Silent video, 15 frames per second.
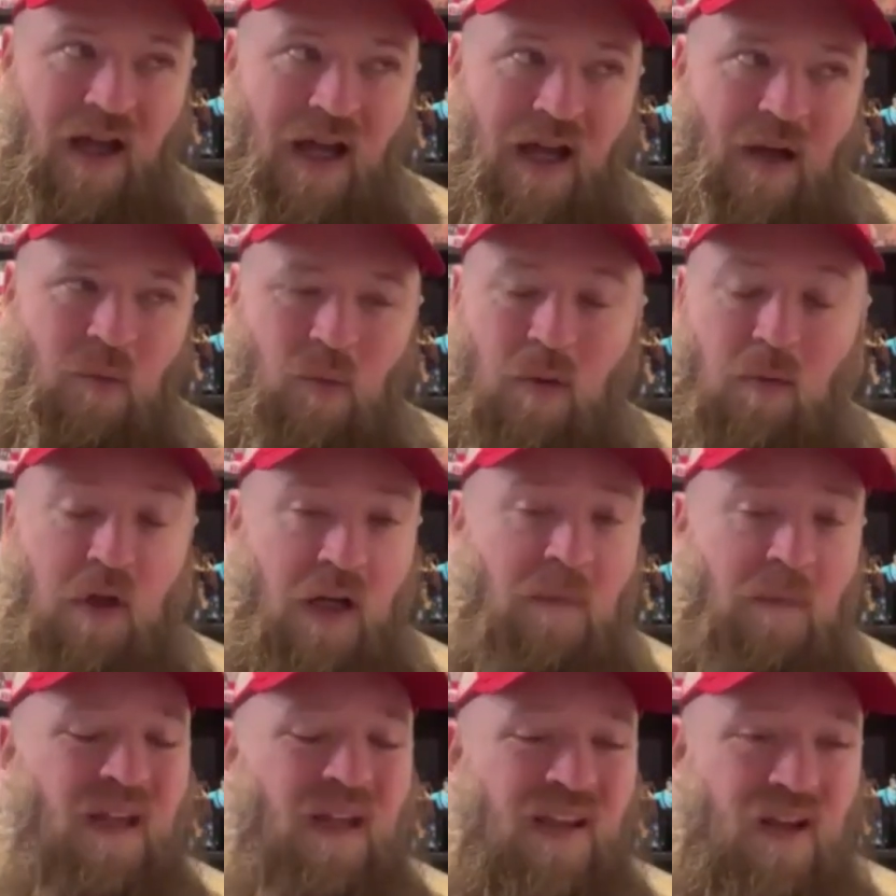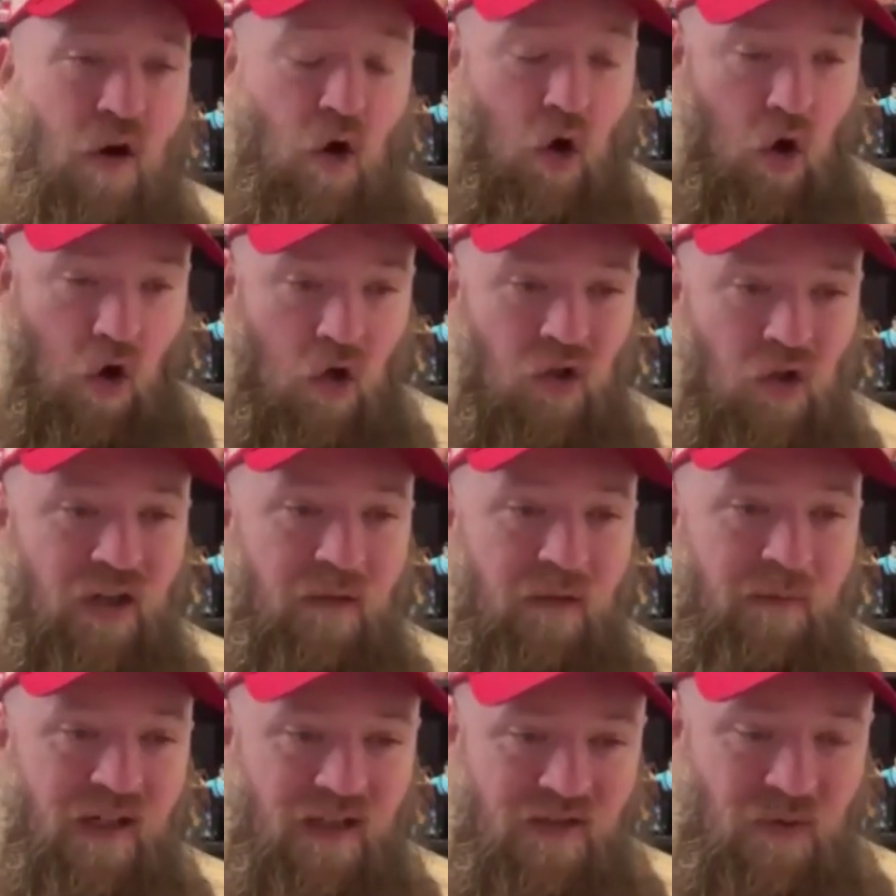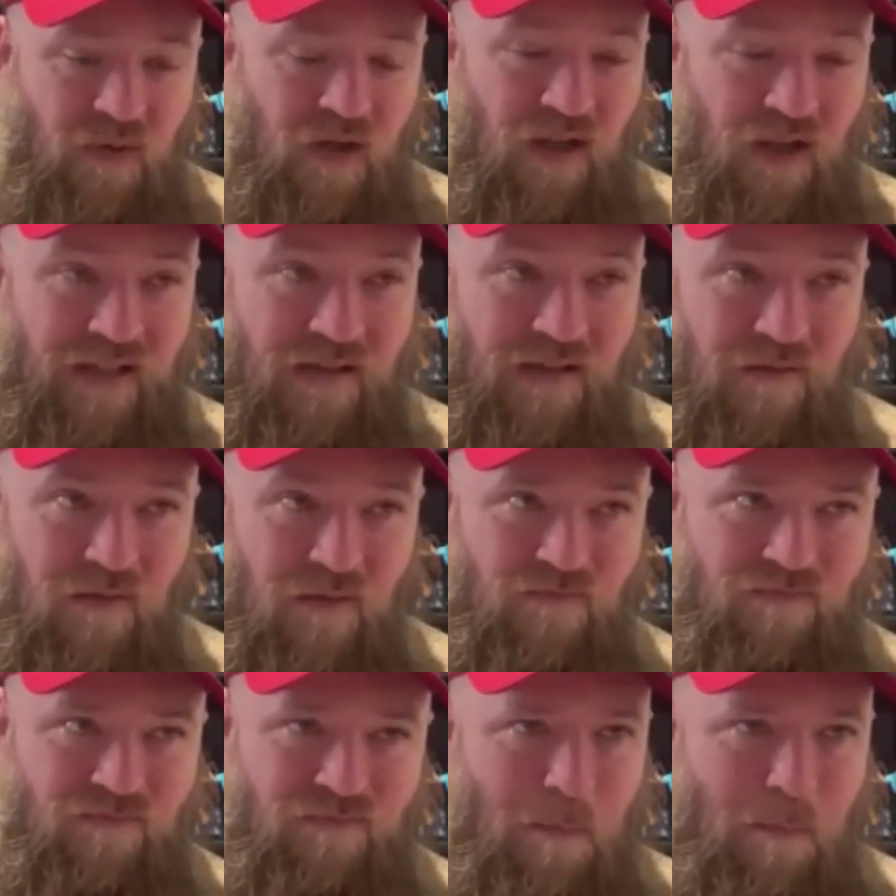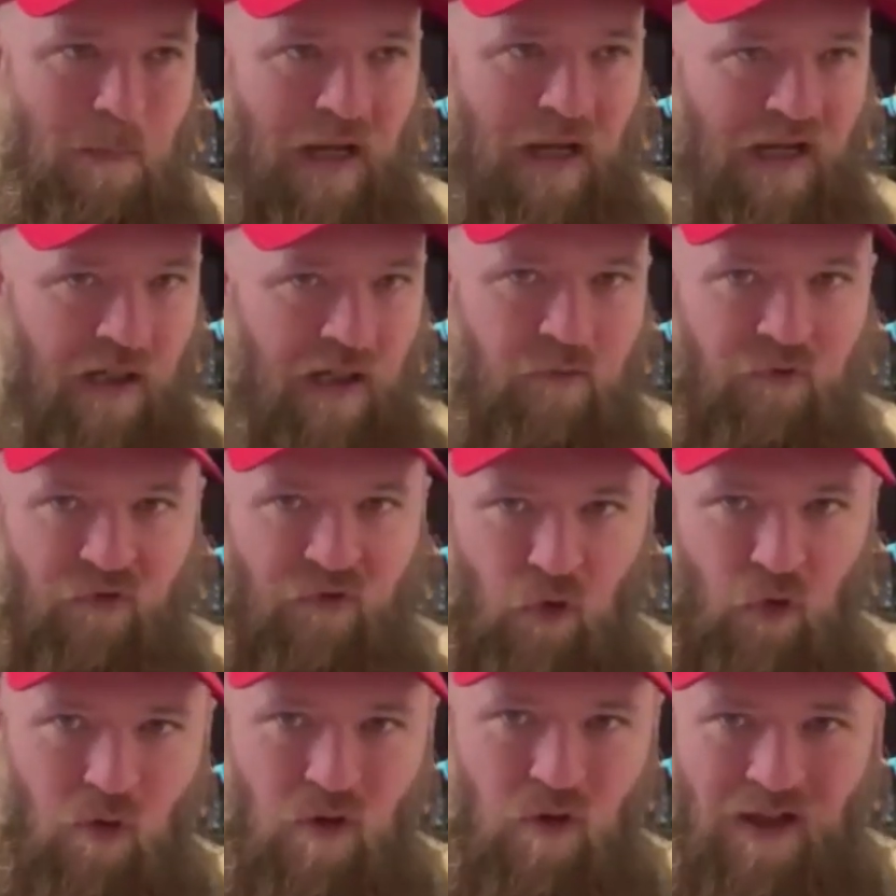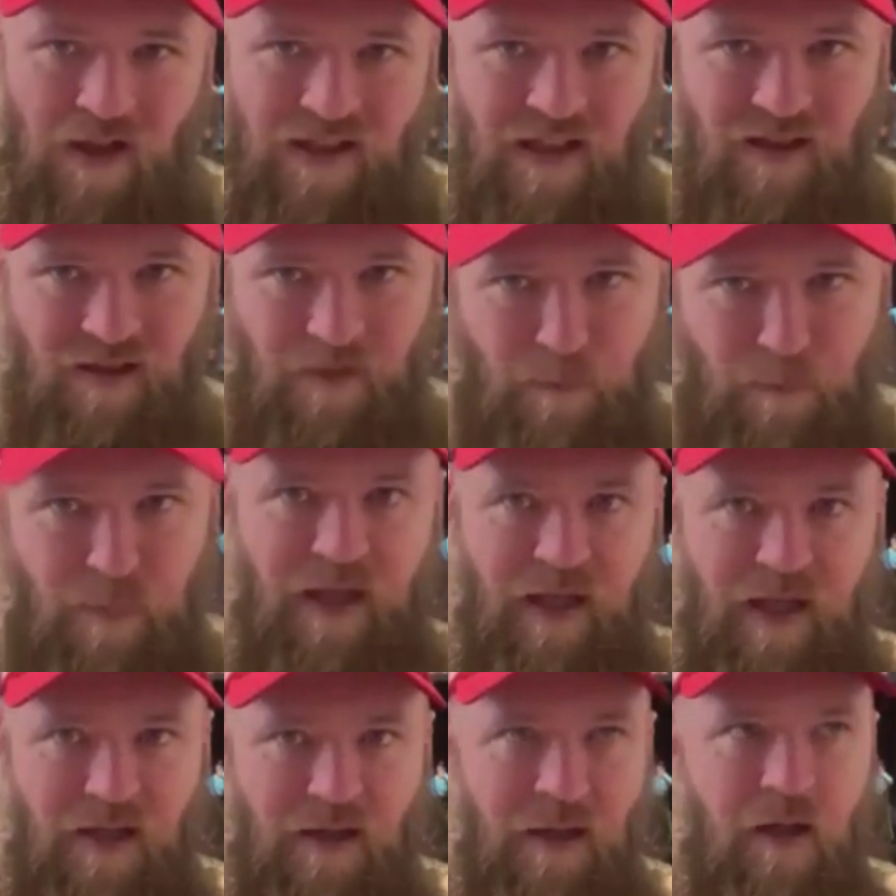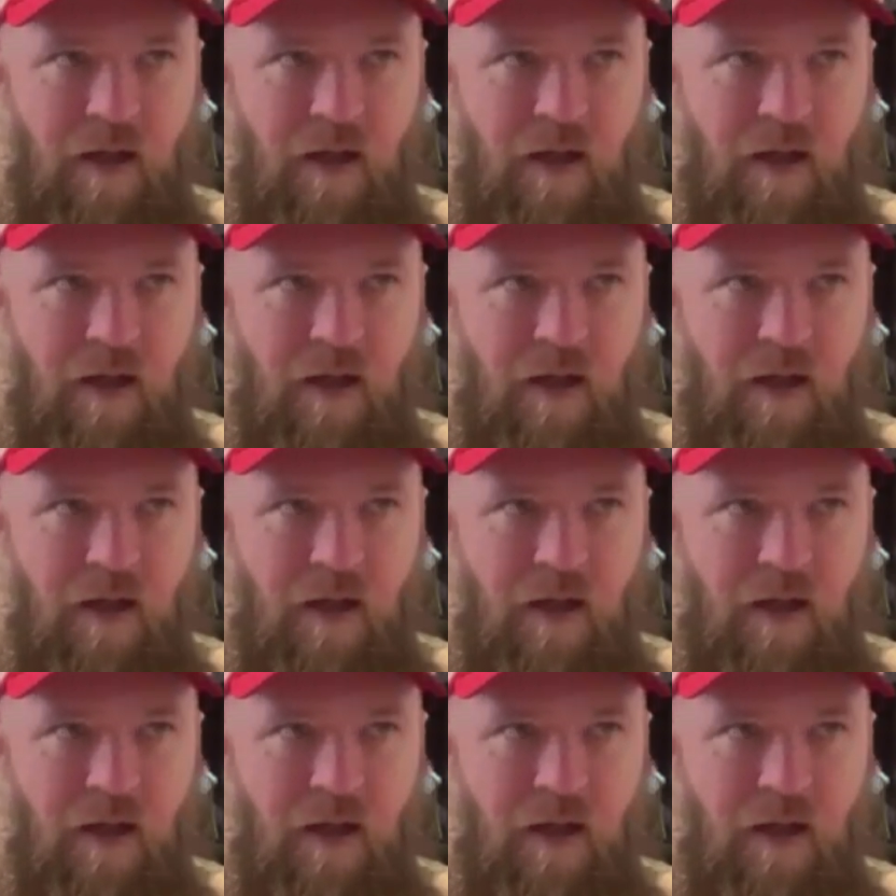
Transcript: And we were going to be there early because we were like main floor, like in the pit.